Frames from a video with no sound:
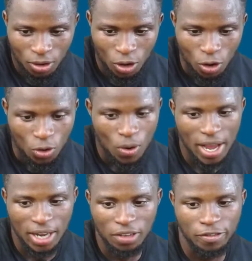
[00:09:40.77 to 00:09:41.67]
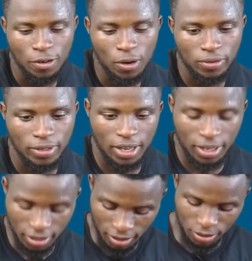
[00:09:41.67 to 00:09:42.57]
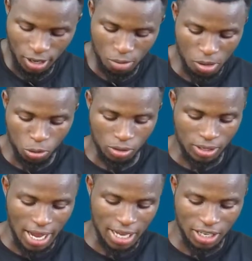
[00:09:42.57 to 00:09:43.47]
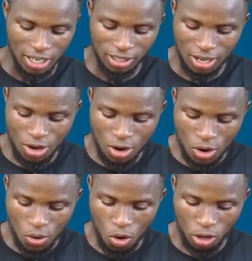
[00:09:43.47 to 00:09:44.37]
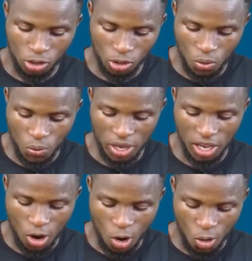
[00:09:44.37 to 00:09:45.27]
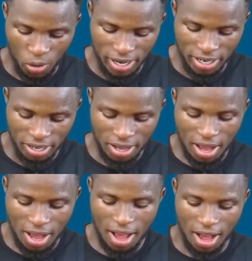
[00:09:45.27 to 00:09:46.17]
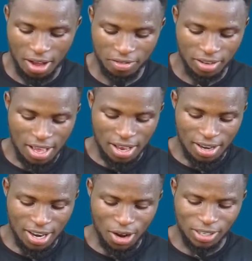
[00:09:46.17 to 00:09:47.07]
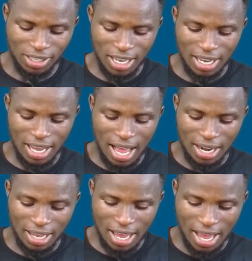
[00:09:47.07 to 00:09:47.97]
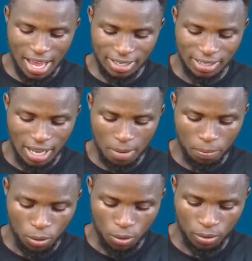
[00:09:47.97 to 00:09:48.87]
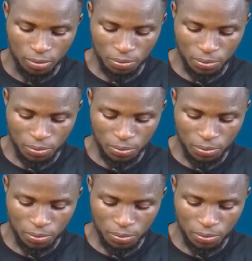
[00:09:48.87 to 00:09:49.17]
not go any further, so I'll be able to digest what we already have. Let us take an example.